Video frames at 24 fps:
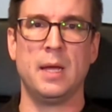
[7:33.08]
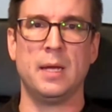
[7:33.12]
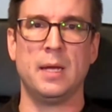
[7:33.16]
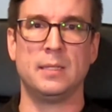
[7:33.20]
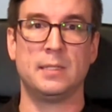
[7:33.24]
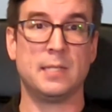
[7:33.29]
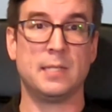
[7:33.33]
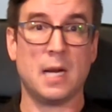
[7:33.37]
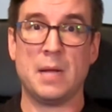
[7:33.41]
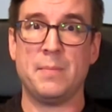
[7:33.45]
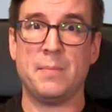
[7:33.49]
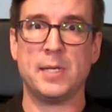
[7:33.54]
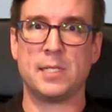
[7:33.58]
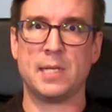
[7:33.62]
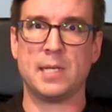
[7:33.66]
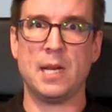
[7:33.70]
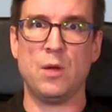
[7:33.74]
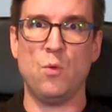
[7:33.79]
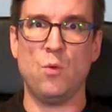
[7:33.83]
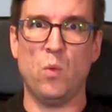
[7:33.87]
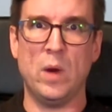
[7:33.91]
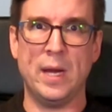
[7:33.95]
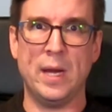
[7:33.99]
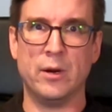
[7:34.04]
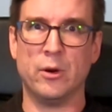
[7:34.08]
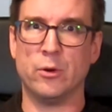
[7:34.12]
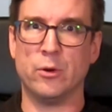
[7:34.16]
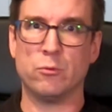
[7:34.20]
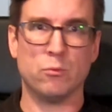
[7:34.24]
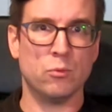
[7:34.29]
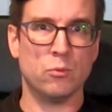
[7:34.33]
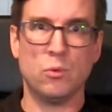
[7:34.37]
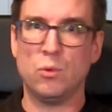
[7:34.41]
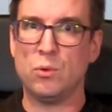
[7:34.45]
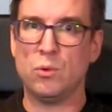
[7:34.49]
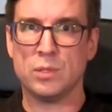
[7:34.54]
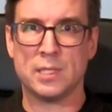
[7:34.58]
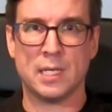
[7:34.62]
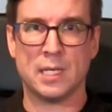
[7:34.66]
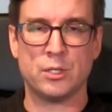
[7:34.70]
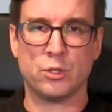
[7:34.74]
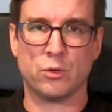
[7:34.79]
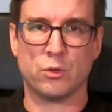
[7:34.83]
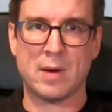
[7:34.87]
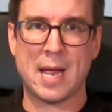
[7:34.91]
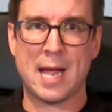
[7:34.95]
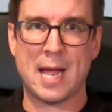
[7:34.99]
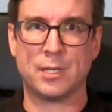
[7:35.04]
Did I miss any weird rules
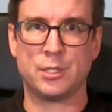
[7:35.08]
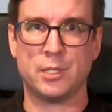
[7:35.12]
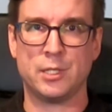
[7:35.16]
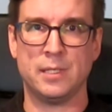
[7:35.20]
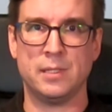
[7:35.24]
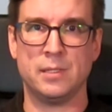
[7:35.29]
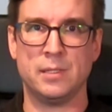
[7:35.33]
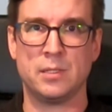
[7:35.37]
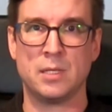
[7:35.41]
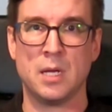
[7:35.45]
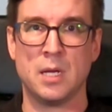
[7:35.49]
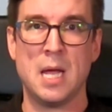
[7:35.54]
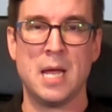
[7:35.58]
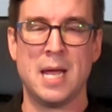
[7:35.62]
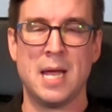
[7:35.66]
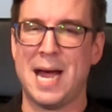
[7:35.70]
interactions?